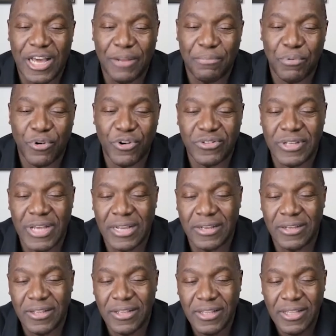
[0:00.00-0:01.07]
person that
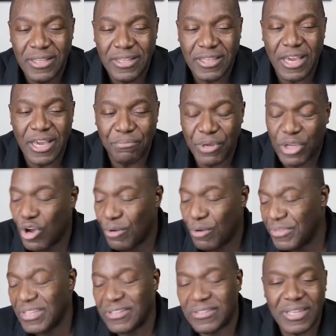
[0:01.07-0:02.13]
can become
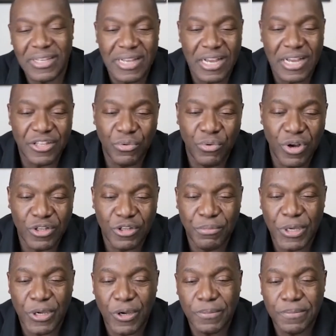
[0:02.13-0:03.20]
this thing that you want to
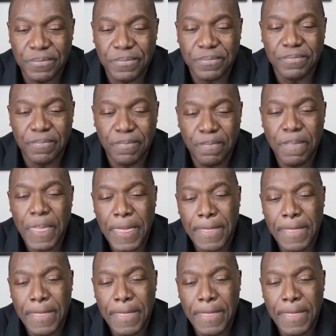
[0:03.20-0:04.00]
become. And